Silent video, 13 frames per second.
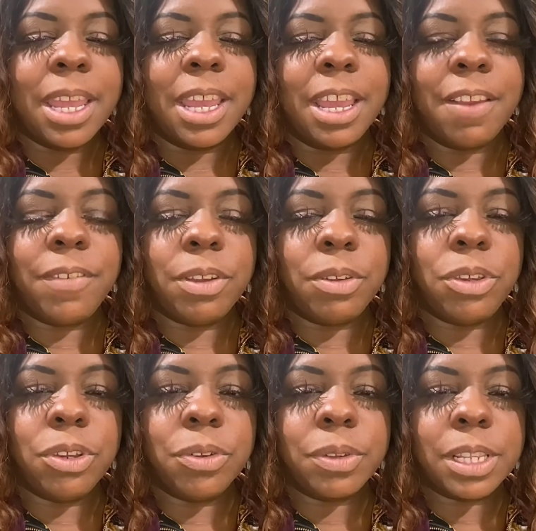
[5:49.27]
If you
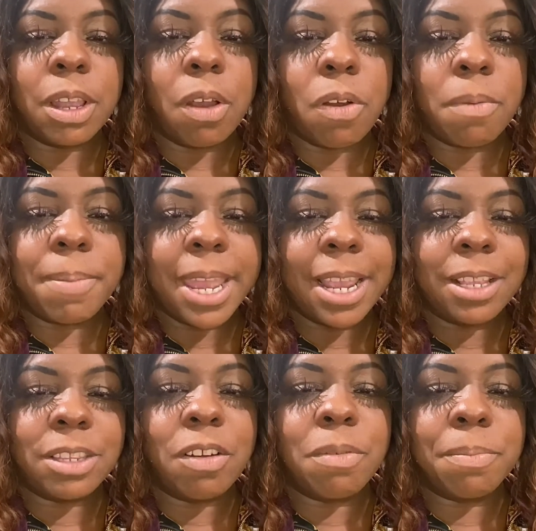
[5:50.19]
use the Old Bay,
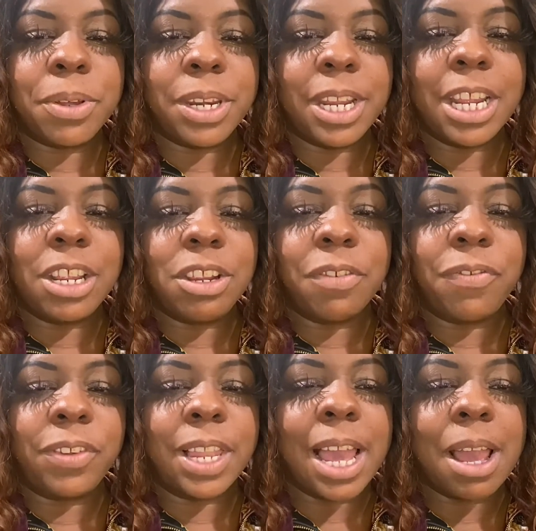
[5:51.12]
don't put it in your
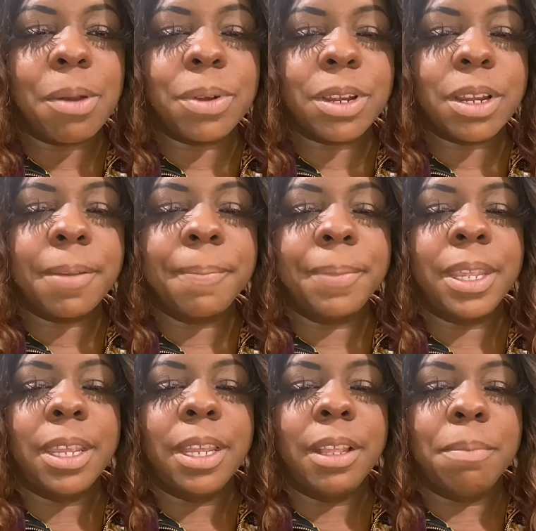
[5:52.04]
flour.
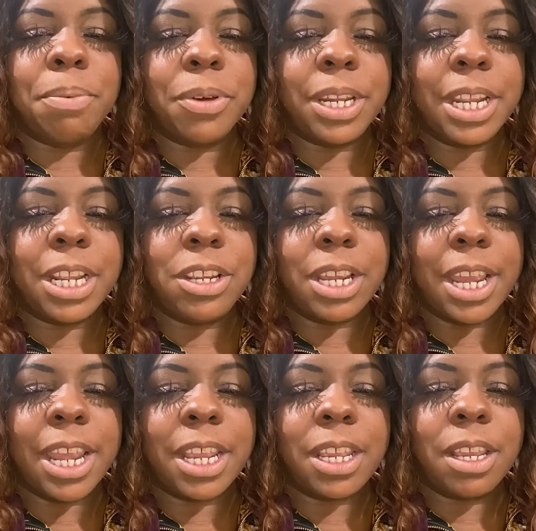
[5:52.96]
Put it in your
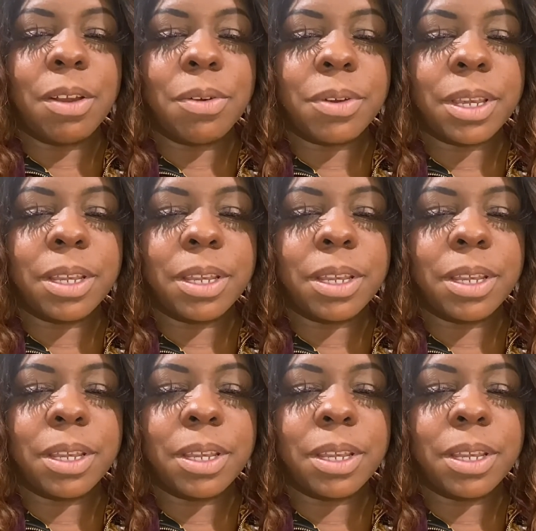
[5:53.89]
egg yolk.